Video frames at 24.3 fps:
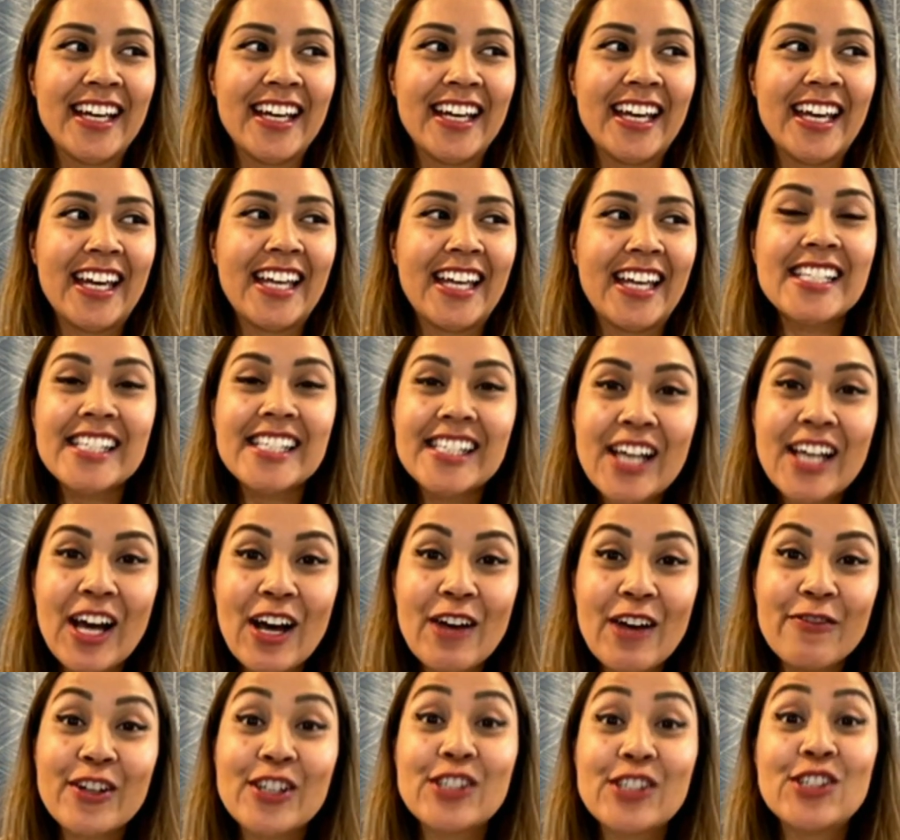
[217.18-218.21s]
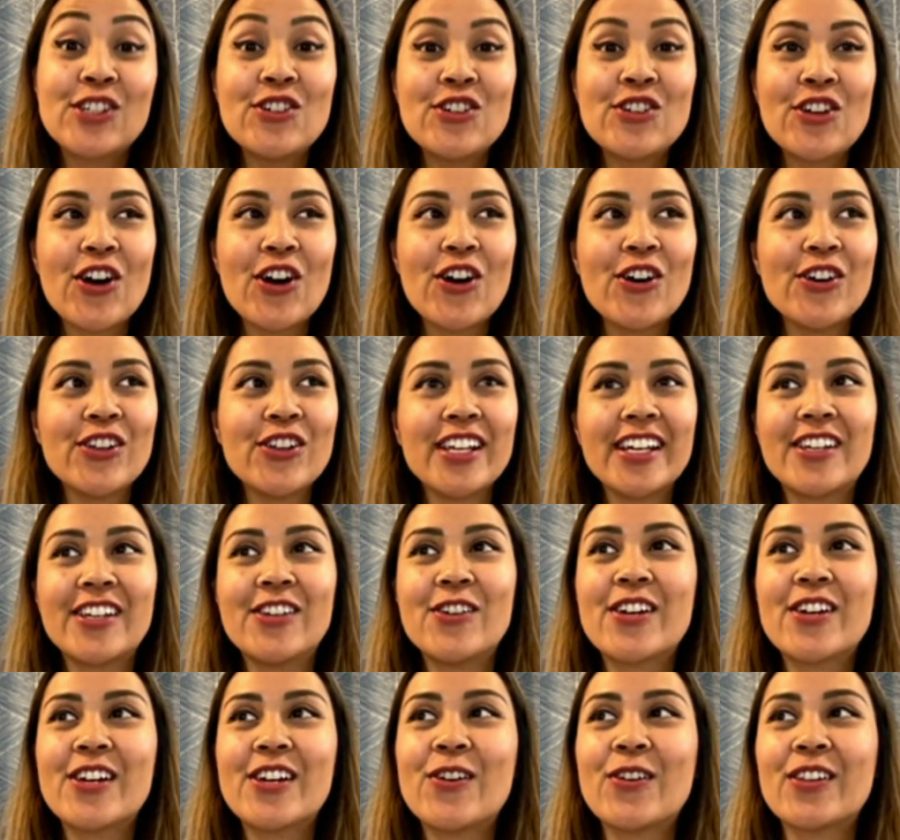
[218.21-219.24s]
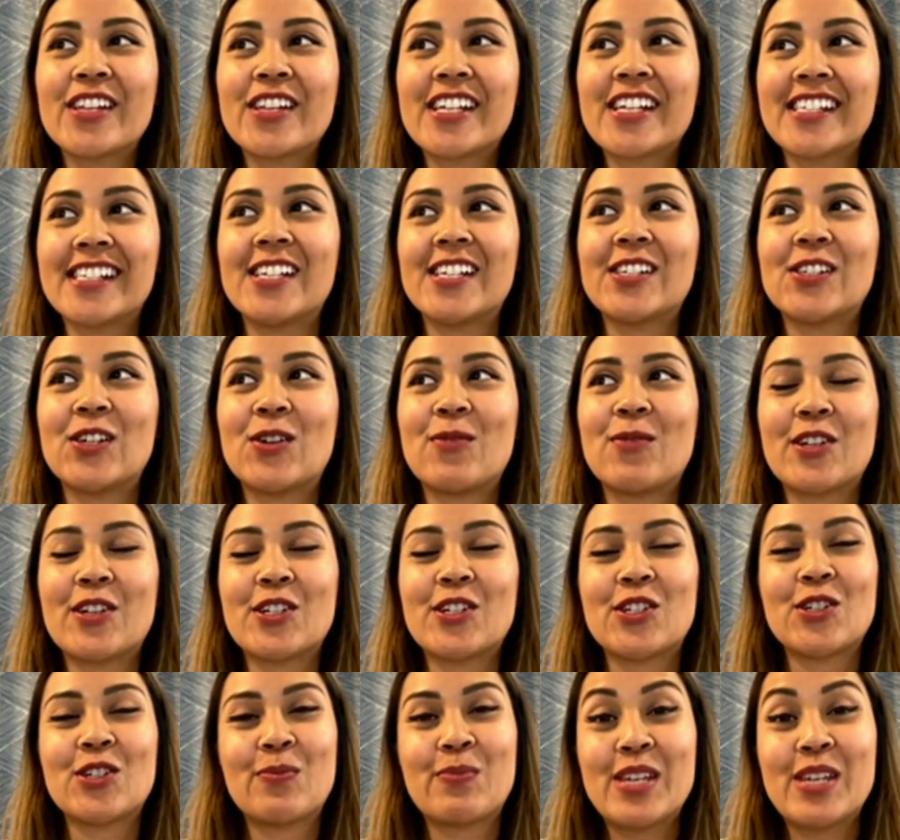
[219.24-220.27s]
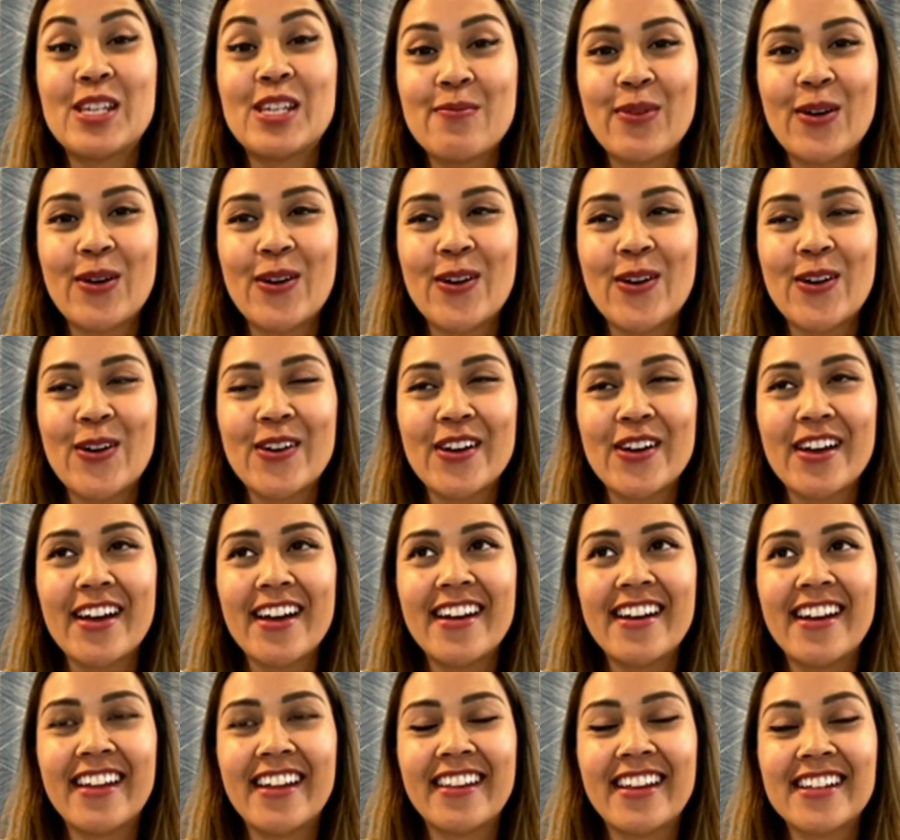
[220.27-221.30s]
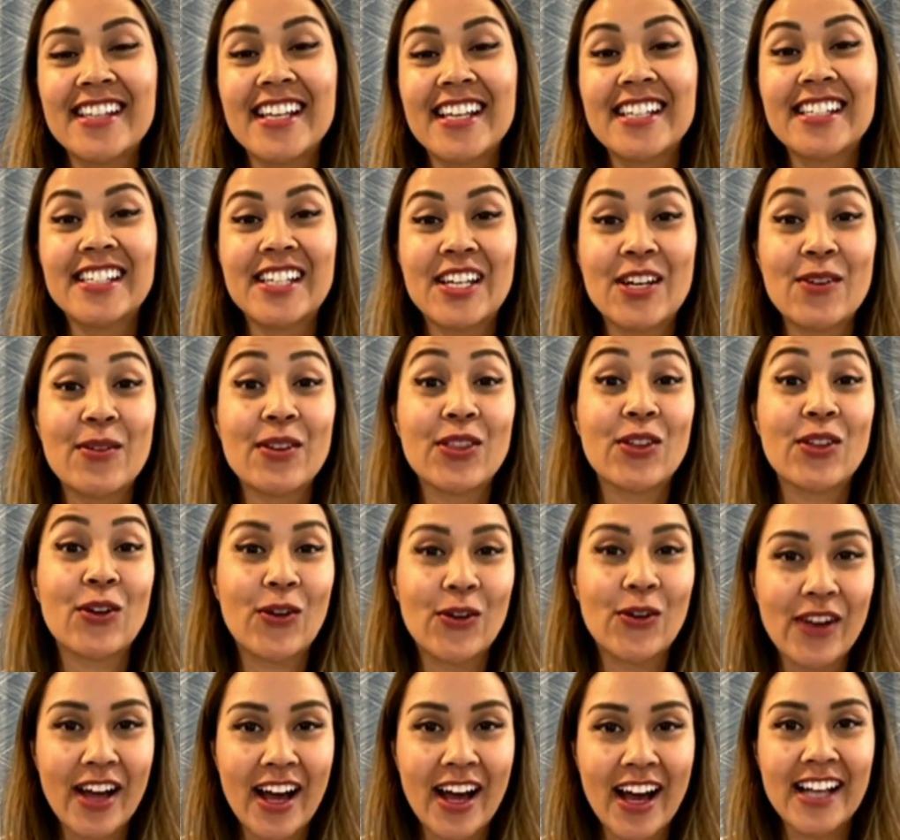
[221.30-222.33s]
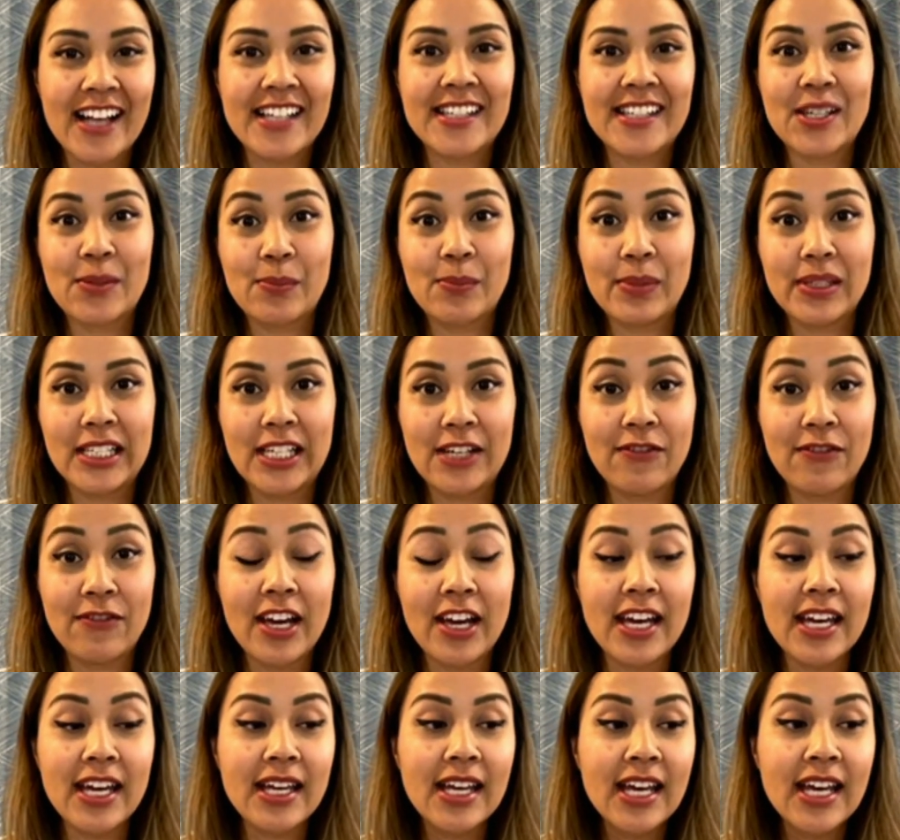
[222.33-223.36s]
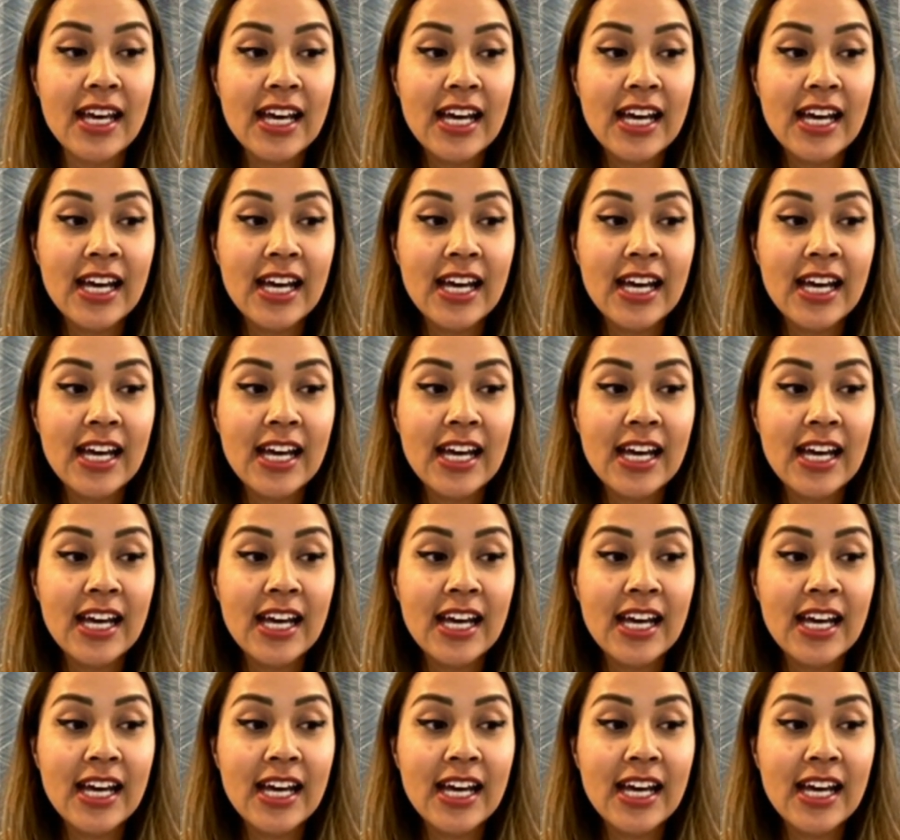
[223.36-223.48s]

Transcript: it's tough because you can only say so much to people, and unless they see it with their own eyes, they'll believe it.